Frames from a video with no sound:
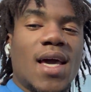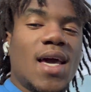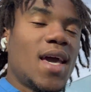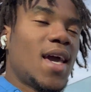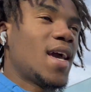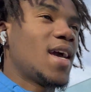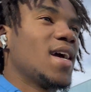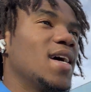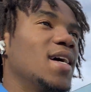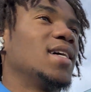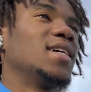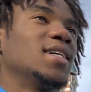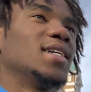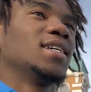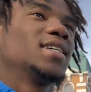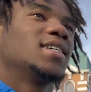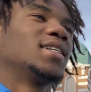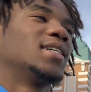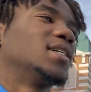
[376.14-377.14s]
And
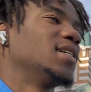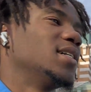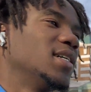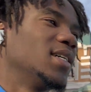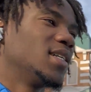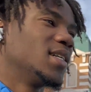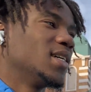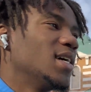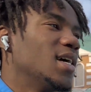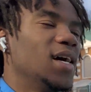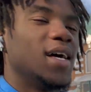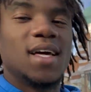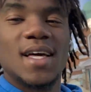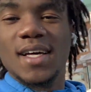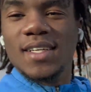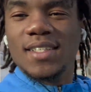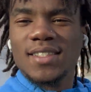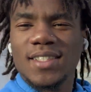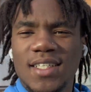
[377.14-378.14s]

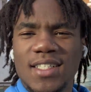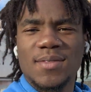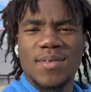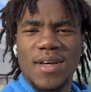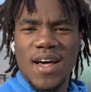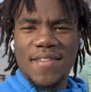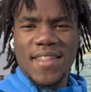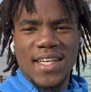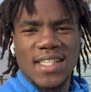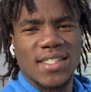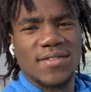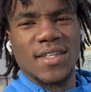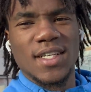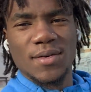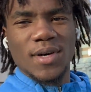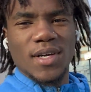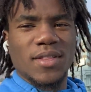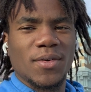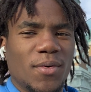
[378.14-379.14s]
you know, I think it's really
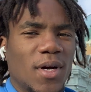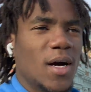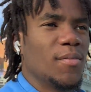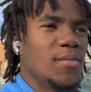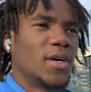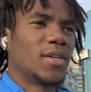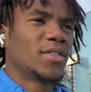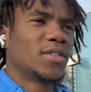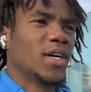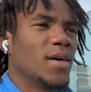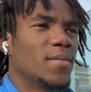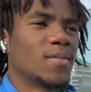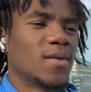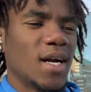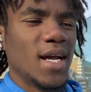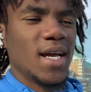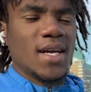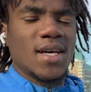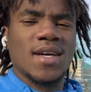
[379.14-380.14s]
worth the
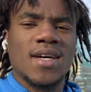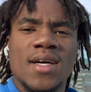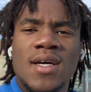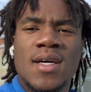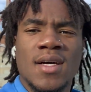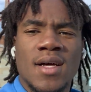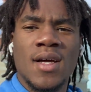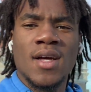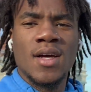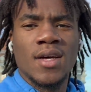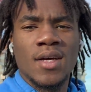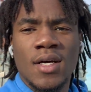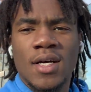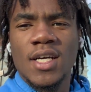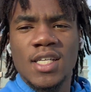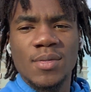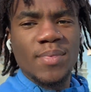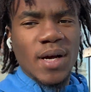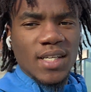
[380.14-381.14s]
upgrade,
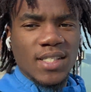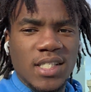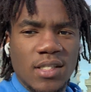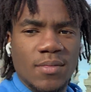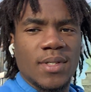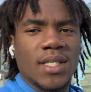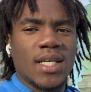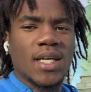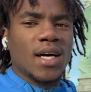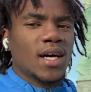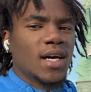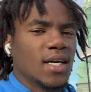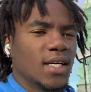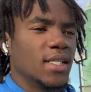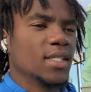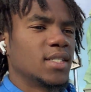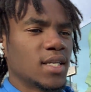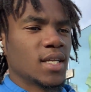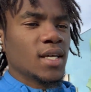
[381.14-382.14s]
especially
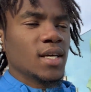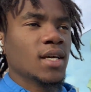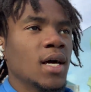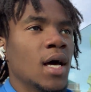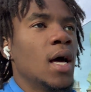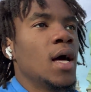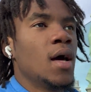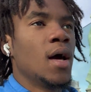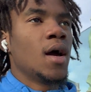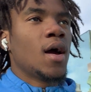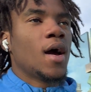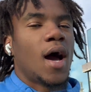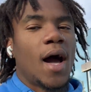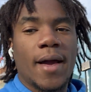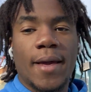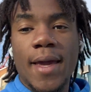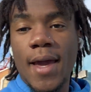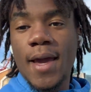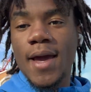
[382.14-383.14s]
because I
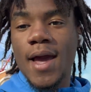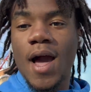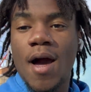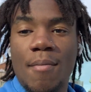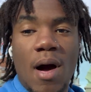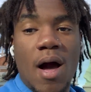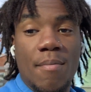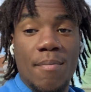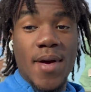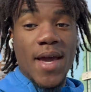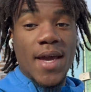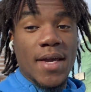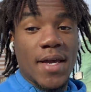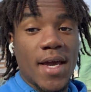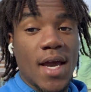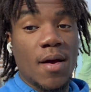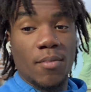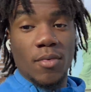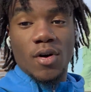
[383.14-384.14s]
can't have my main
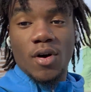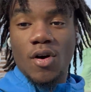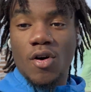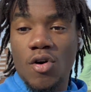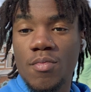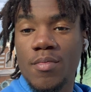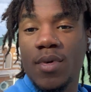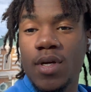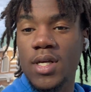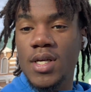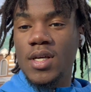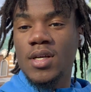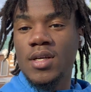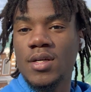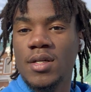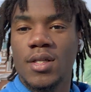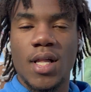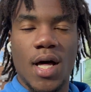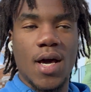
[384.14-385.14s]
camera on me
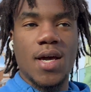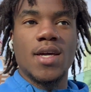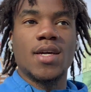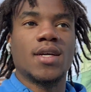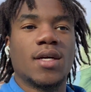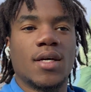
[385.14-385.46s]
like